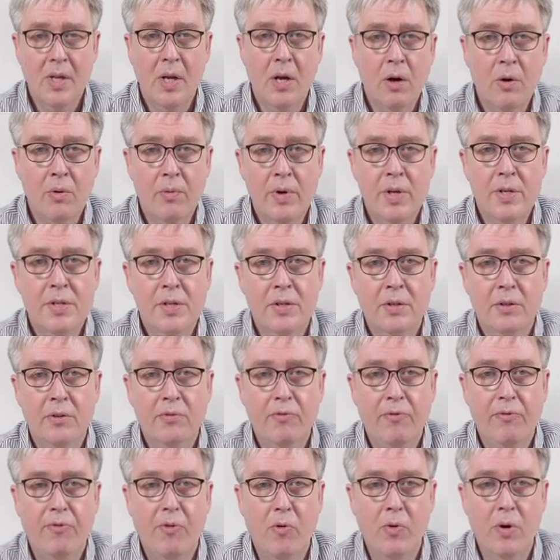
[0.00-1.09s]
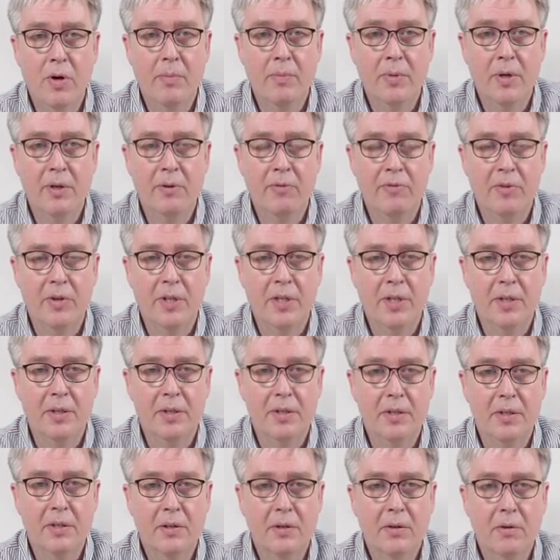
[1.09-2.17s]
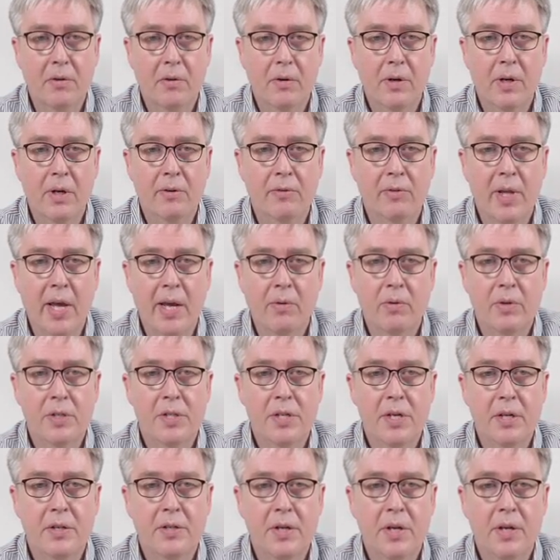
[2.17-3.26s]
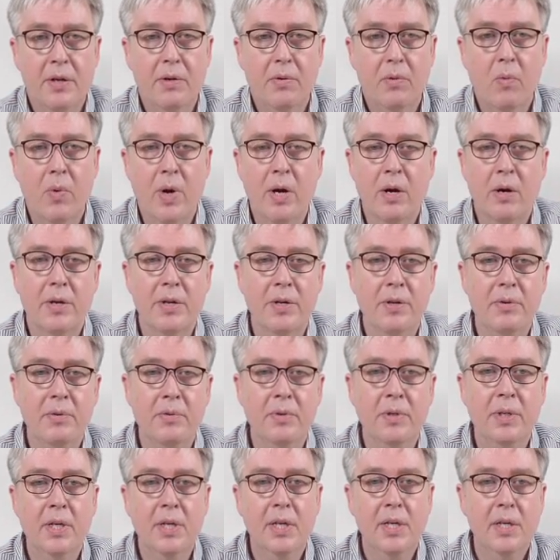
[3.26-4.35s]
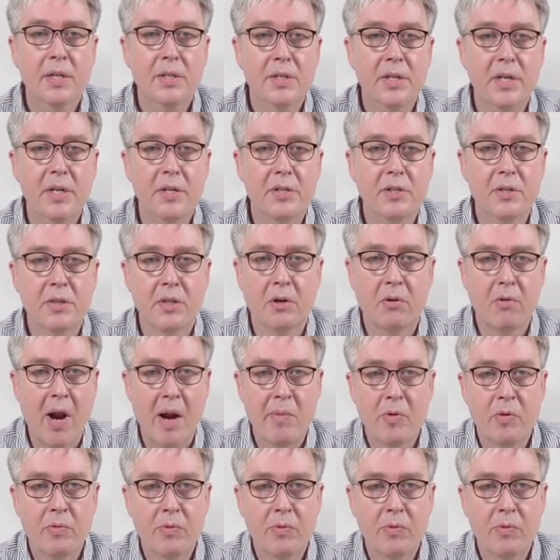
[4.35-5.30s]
original form of, uh, of language teaching, where you teach the grammar